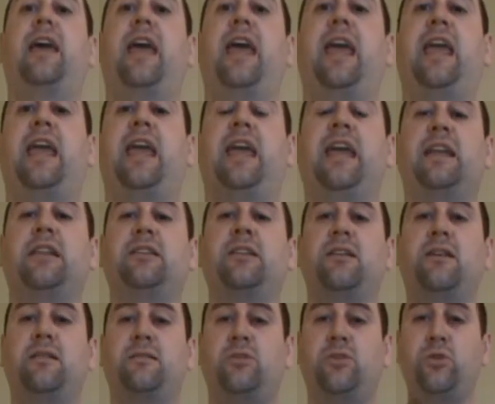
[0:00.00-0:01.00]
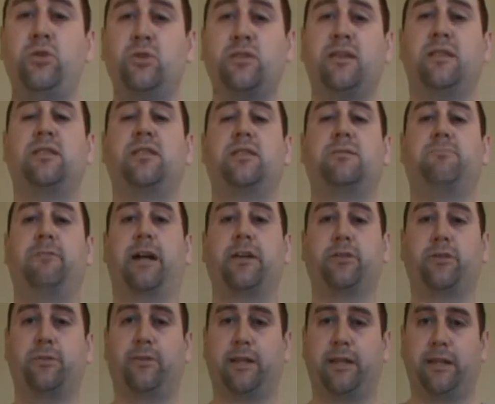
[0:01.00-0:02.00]
and do something
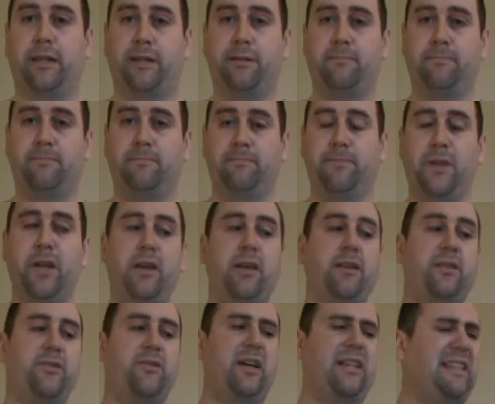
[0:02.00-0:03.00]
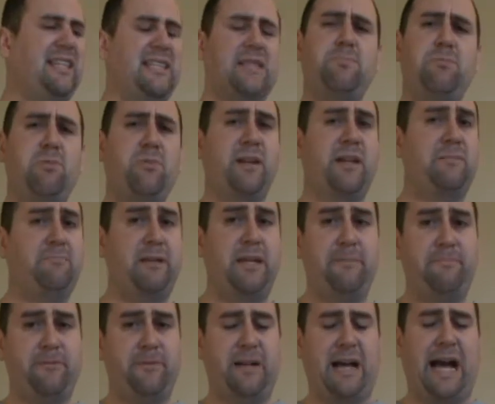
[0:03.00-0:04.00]
special with it. So at this point,
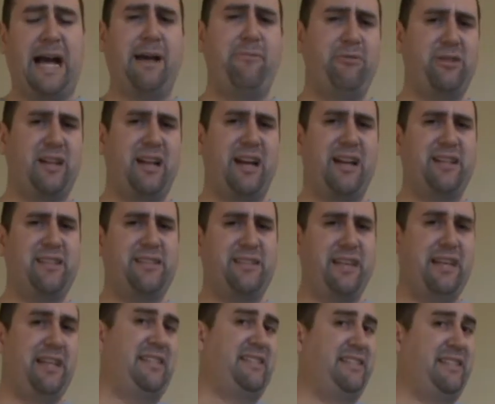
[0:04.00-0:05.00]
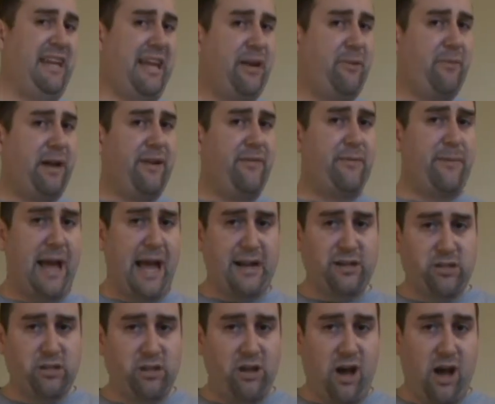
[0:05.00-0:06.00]
people, I would kind of say stay away from
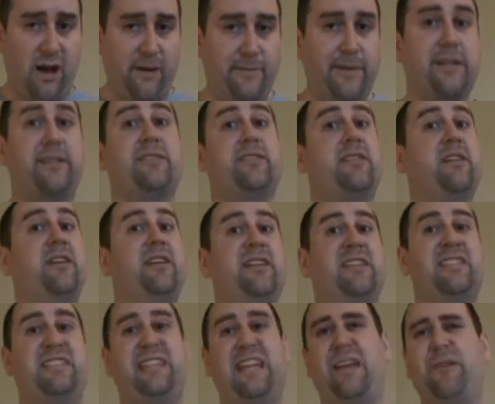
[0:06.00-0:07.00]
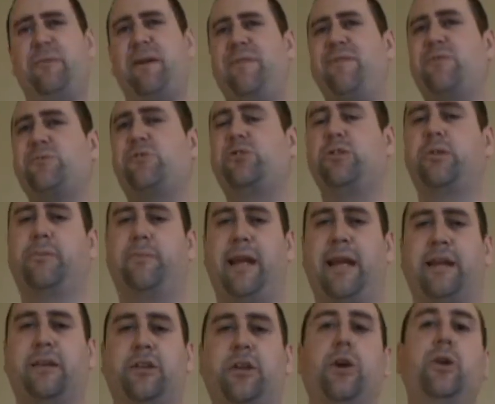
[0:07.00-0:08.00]
Action Comics, stay away from
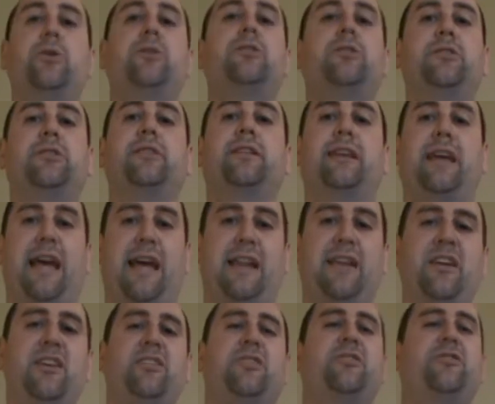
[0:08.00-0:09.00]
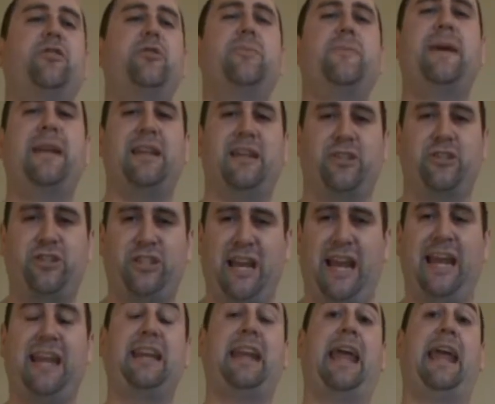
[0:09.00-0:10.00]
Superman, go look at Superman
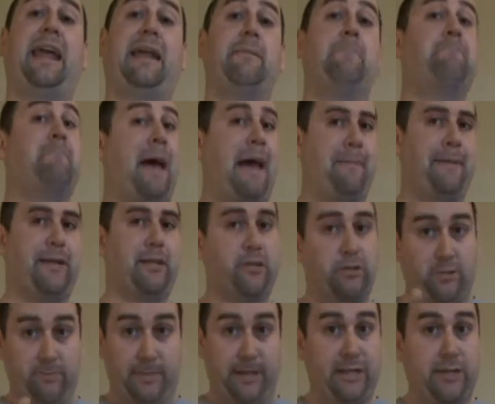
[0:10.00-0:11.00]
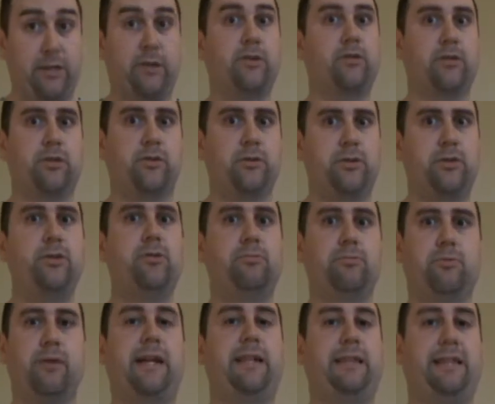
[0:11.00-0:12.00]
Unchained and Batman Superman. Those two
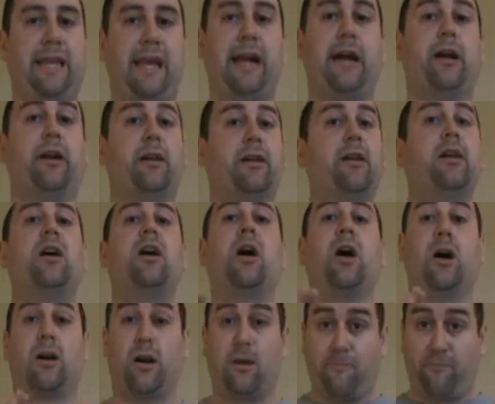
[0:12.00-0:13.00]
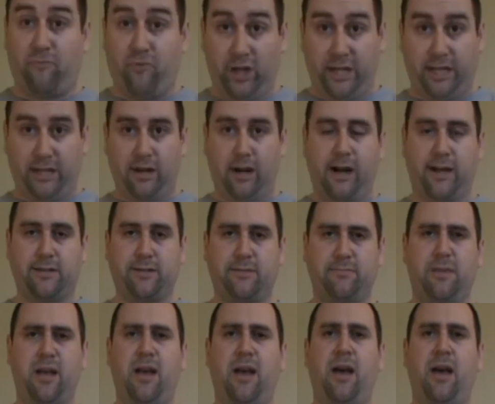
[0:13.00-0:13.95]
right there are freaking awesome.